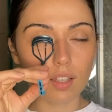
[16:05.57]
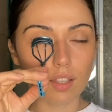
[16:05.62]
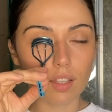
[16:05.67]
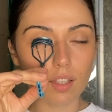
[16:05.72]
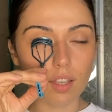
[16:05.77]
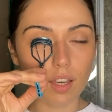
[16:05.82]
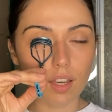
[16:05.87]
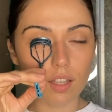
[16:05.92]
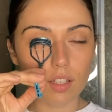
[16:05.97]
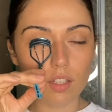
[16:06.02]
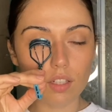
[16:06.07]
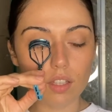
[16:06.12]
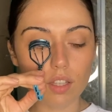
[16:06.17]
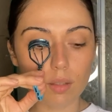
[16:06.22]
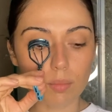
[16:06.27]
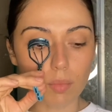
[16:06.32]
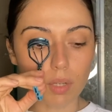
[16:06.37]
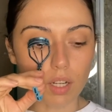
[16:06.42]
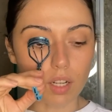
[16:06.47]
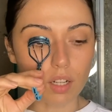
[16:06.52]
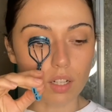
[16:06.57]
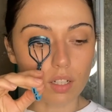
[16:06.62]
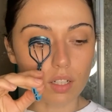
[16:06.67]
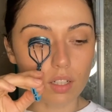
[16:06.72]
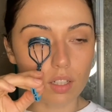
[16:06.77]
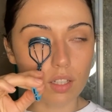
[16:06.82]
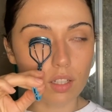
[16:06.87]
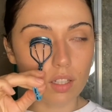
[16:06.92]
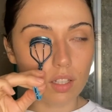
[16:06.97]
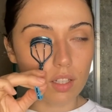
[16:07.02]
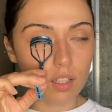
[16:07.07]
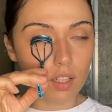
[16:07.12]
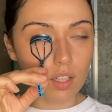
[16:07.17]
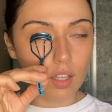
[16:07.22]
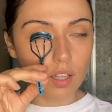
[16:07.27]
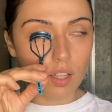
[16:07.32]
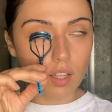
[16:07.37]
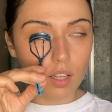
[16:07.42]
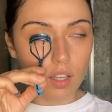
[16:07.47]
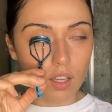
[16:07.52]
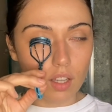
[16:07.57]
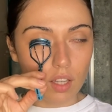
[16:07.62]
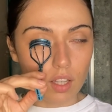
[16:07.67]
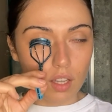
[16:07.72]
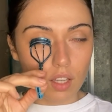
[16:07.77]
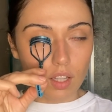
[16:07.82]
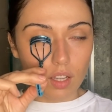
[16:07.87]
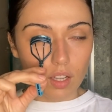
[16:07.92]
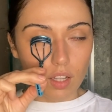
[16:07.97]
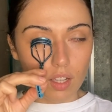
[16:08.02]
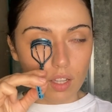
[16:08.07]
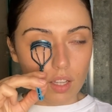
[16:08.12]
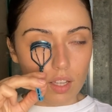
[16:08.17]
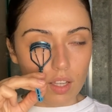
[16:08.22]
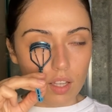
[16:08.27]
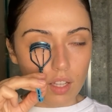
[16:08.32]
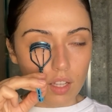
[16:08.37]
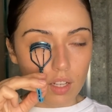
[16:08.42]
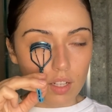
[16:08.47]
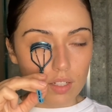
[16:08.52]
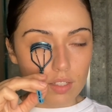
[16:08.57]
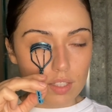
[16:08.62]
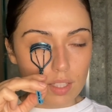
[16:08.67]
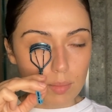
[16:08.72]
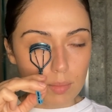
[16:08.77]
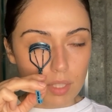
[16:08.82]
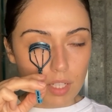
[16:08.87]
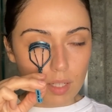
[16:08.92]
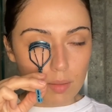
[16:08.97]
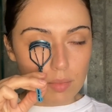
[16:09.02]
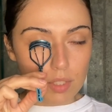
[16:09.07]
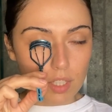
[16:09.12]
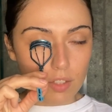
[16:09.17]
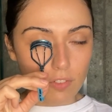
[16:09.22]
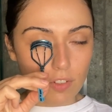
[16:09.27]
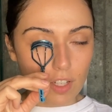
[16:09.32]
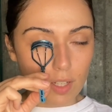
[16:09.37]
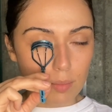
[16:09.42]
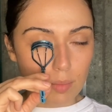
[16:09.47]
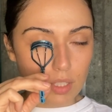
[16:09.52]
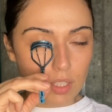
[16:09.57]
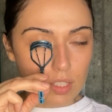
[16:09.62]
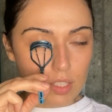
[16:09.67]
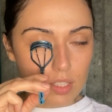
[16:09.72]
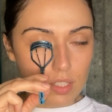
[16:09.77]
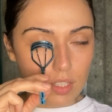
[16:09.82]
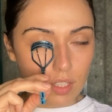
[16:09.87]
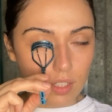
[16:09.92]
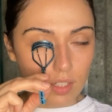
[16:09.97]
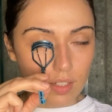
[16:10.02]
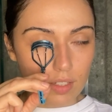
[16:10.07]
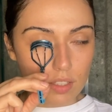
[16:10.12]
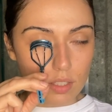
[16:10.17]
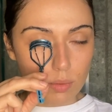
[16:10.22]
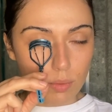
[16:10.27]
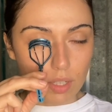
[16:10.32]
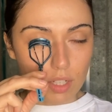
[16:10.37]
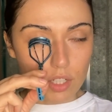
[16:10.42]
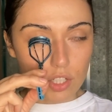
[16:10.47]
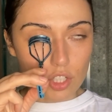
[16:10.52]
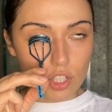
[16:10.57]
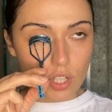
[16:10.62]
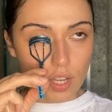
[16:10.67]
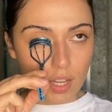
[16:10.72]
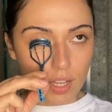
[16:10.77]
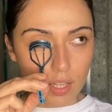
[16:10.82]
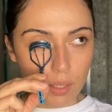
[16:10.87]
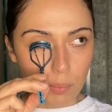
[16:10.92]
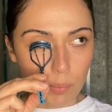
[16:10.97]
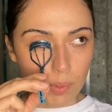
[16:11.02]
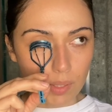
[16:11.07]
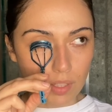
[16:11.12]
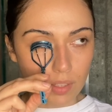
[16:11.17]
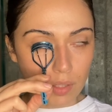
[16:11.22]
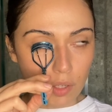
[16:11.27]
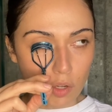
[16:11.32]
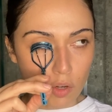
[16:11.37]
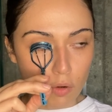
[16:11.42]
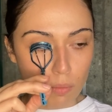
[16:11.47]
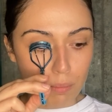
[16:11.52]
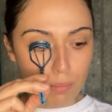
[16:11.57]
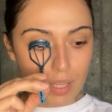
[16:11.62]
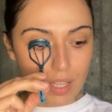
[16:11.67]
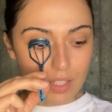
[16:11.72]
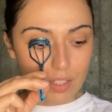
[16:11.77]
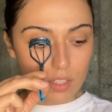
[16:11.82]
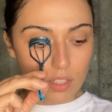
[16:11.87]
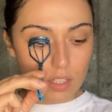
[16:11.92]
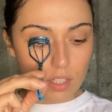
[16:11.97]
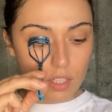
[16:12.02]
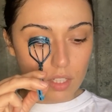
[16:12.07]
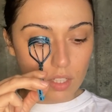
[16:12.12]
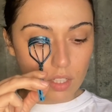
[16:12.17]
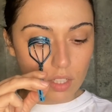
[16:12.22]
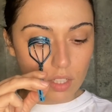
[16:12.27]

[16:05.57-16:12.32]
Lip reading: catch them all. And sometimes if I'm in a serious rush, I will omit